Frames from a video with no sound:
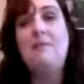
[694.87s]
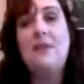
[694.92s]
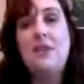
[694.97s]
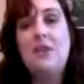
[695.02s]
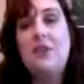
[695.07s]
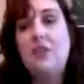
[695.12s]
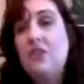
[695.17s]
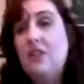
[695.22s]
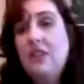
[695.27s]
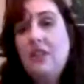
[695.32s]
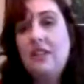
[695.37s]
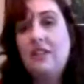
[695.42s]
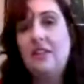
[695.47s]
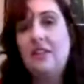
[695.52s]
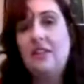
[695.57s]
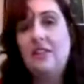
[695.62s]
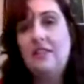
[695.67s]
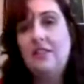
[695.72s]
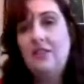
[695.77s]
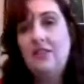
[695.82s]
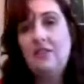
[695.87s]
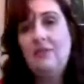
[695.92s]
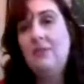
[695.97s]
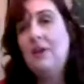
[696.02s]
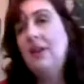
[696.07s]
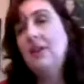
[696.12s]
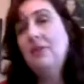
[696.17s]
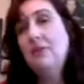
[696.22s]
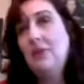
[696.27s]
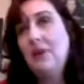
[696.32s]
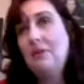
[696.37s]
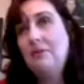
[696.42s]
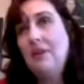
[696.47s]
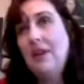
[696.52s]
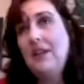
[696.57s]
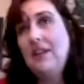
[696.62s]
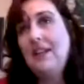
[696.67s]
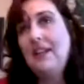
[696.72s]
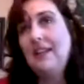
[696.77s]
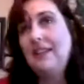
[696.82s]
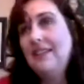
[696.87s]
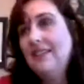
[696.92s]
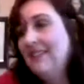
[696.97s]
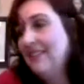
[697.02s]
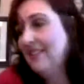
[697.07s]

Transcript: might be good. You may have won money.